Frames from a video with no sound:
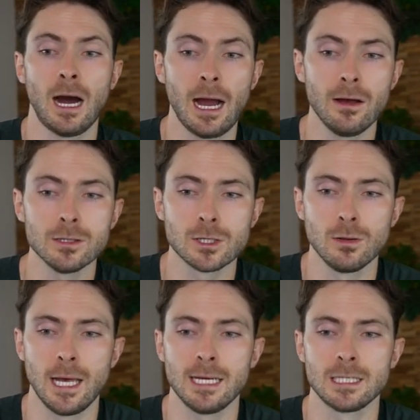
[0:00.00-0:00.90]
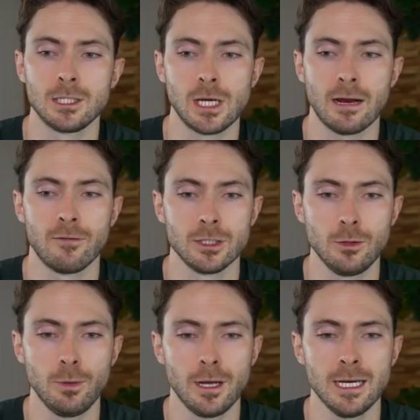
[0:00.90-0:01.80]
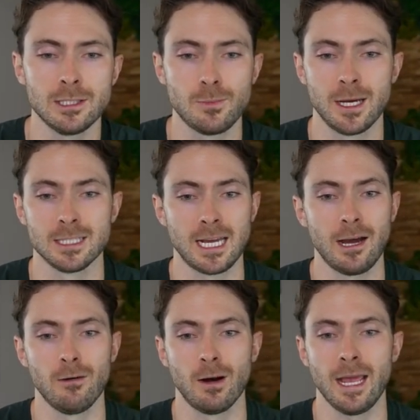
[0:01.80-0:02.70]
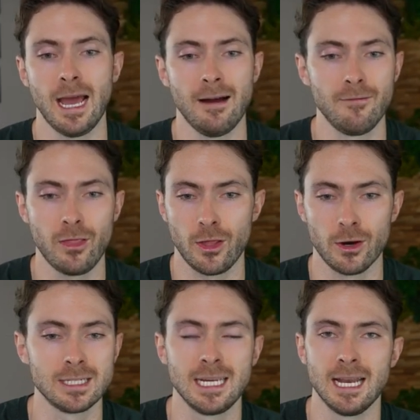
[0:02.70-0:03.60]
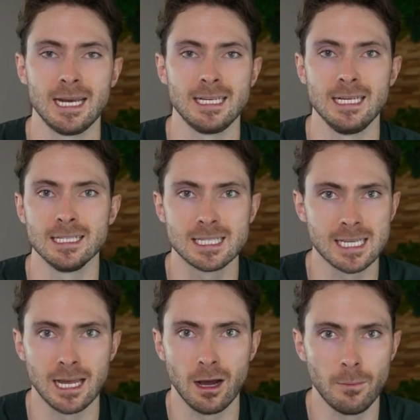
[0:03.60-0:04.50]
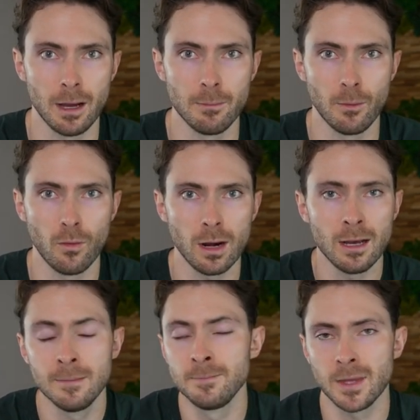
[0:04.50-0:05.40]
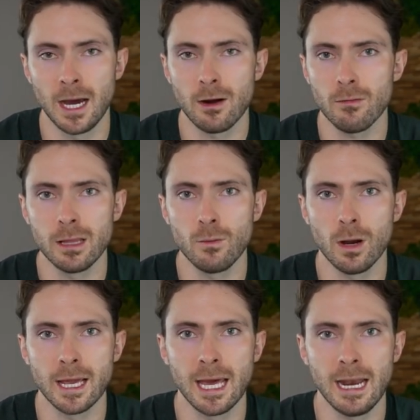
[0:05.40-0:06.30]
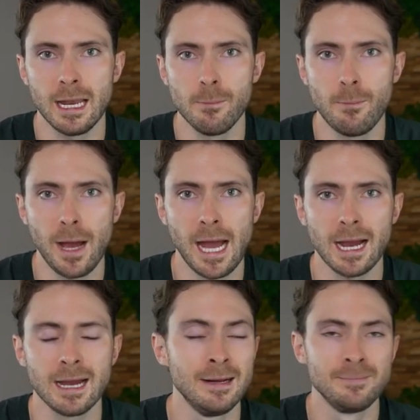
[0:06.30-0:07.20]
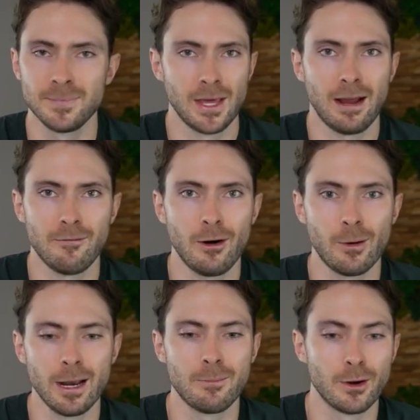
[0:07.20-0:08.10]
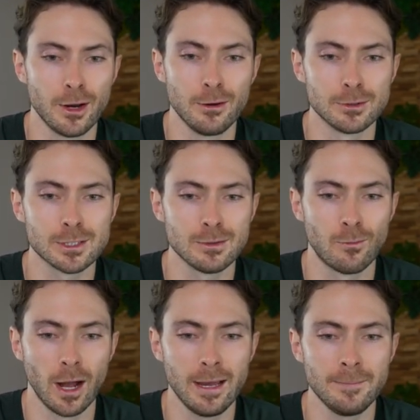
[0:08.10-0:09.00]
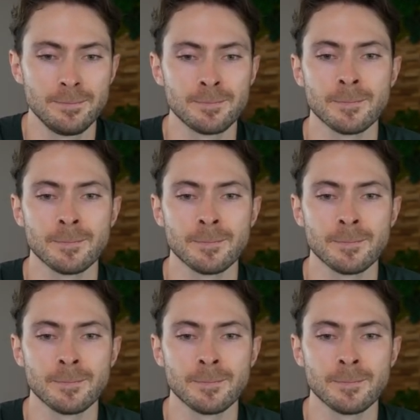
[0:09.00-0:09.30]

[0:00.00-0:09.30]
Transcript: I also like to check for duplicates because I already have 13 ideas sitting on my board. I don't really want to get any back that I've already produced, right?